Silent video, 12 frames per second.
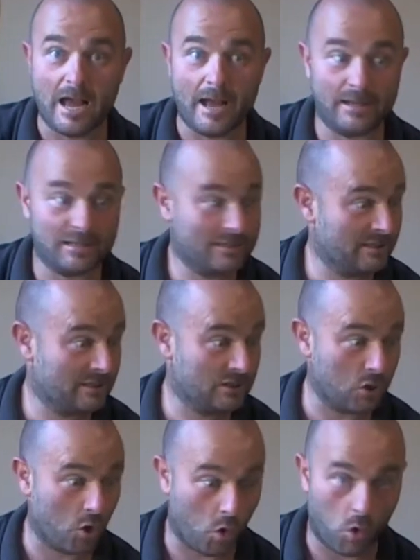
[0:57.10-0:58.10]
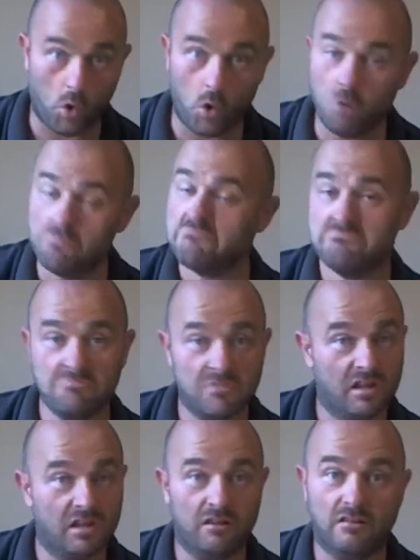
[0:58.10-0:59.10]
So
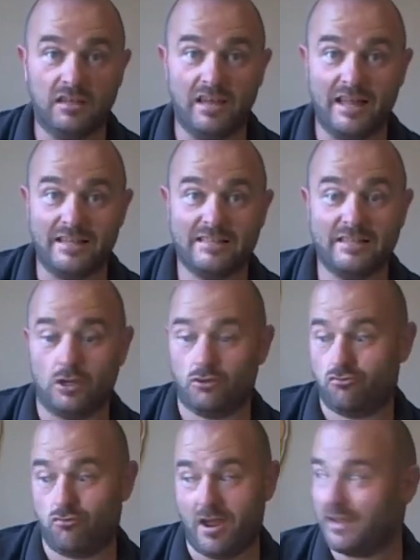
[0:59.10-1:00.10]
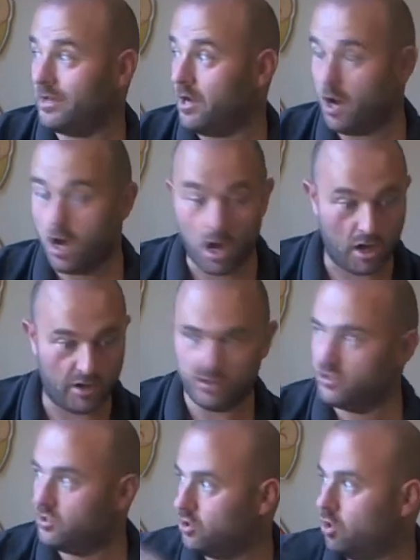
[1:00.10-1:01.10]
let's crack on.
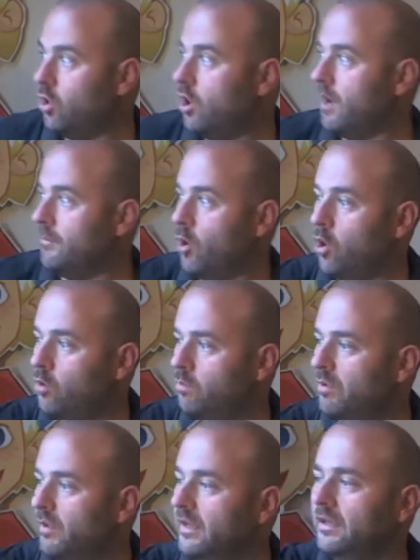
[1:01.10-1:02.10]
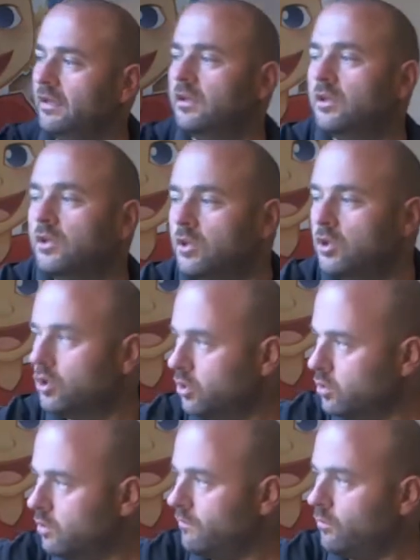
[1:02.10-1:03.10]
So I'm hoping
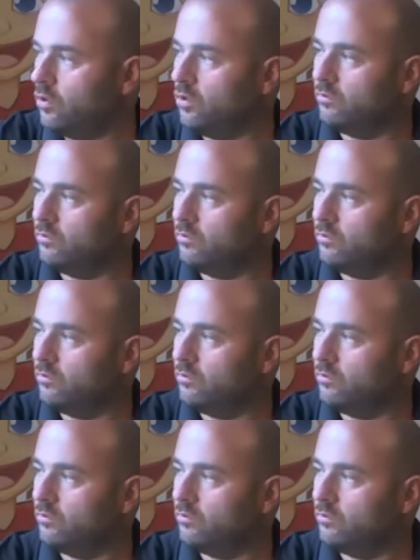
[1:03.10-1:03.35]
you have all